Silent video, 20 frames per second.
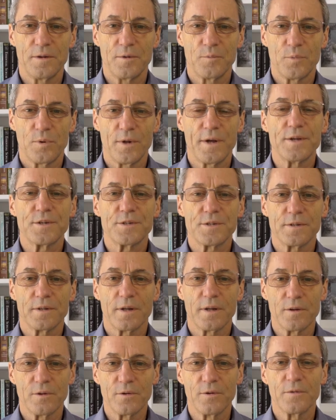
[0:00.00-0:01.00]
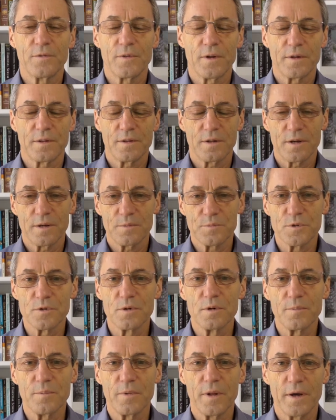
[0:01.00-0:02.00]
in place and they learn that, they
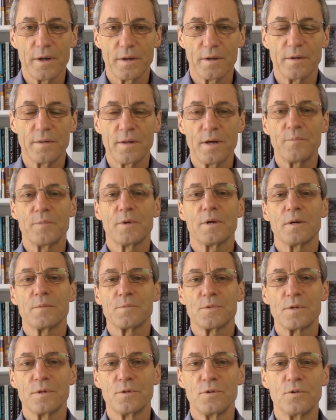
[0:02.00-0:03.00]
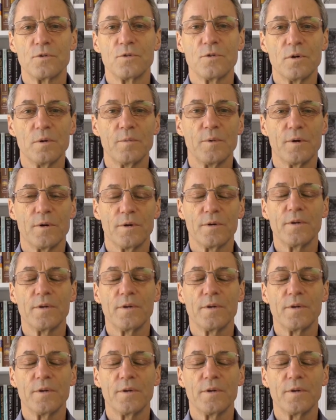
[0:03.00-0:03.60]
absorb that, and that becomes the new normal.